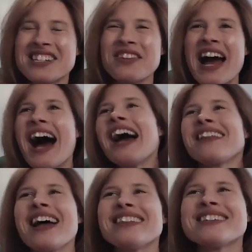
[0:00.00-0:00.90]
and so, yeah,
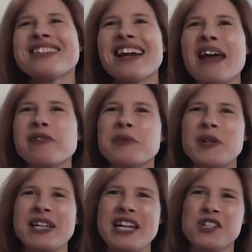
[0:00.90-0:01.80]
I like this dynamic
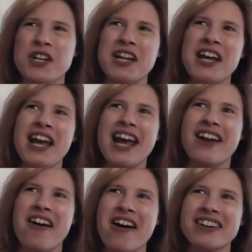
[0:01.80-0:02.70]
between Gija
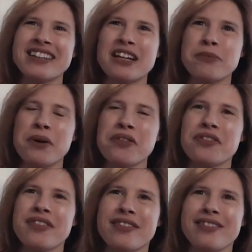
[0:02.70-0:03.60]
and Hak that they're both
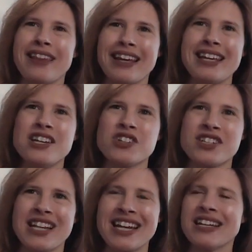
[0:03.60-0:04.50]
like,
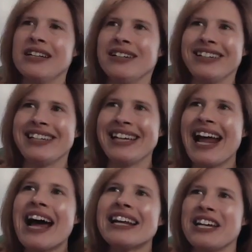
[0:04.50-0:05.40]
Gija's like,
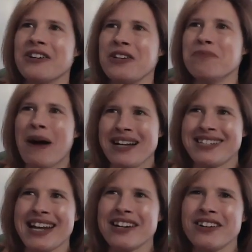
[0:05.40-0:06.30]
get out of here, you
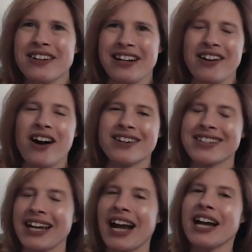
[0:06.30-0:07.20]
bystander. And
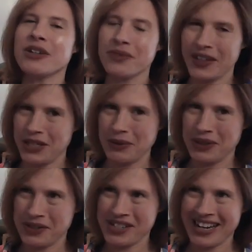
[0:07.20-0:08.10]
Hak's like, I don't think you
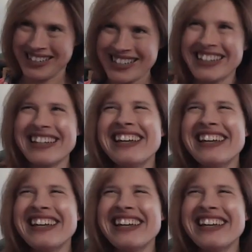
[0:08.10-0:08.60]
understand.